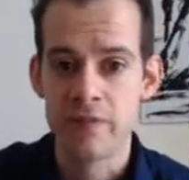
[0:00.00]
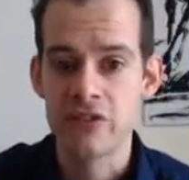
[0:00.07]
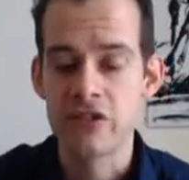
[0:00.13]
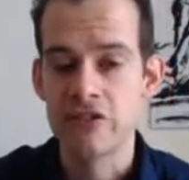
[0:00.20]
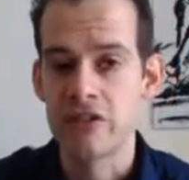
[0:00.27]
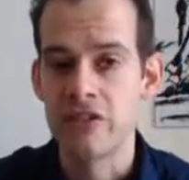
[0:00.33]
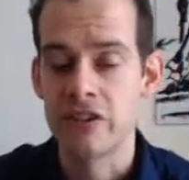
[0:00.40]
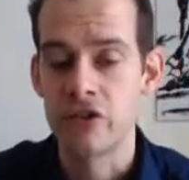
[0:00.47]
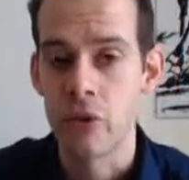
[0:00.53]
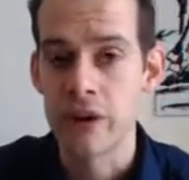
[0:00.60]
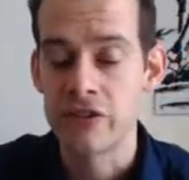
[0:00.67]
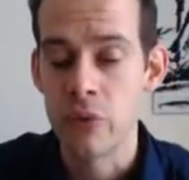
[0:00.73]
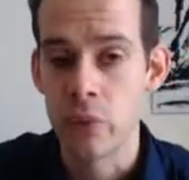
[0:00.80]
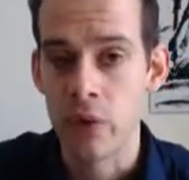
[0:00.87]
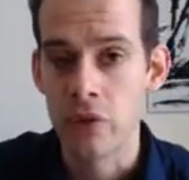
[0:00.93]
This is a
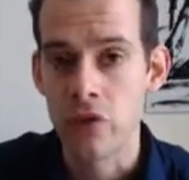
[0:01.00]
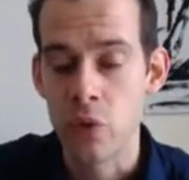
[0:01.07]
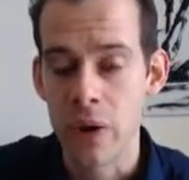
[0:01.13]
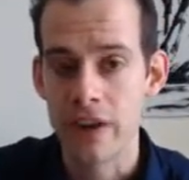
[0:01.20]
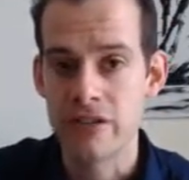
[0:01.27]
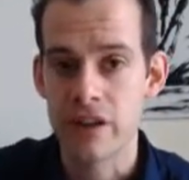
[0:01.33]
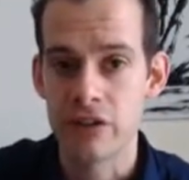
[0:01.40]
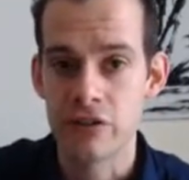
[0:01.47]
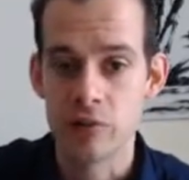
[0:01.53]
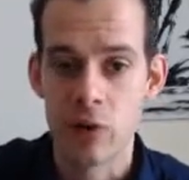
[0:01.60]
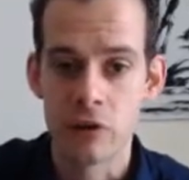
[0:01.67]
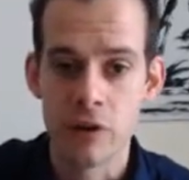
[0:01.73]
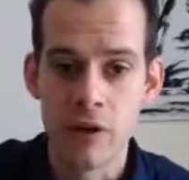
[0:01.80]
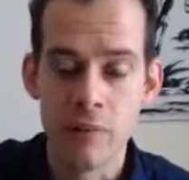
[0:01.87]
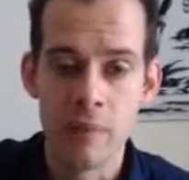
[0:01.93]
situation where 26 year
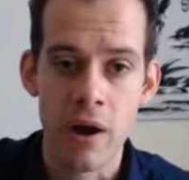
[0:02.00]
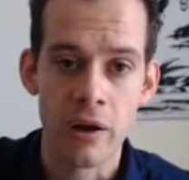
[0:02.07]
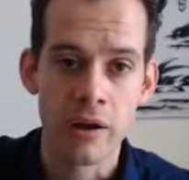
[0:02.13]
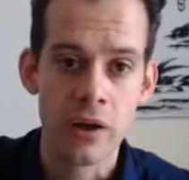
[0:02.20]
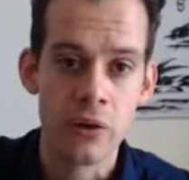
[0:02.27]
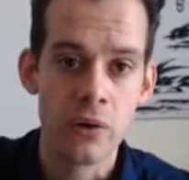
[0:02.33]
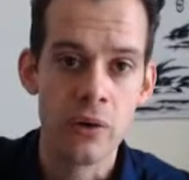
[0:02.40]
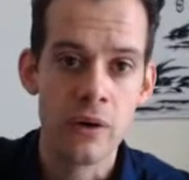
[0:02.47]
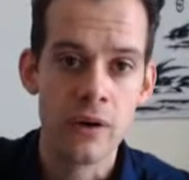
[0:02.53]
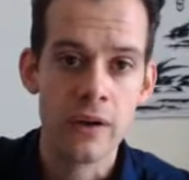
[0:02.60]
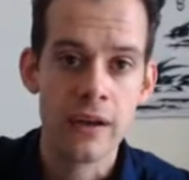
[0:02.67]
old Peng Yu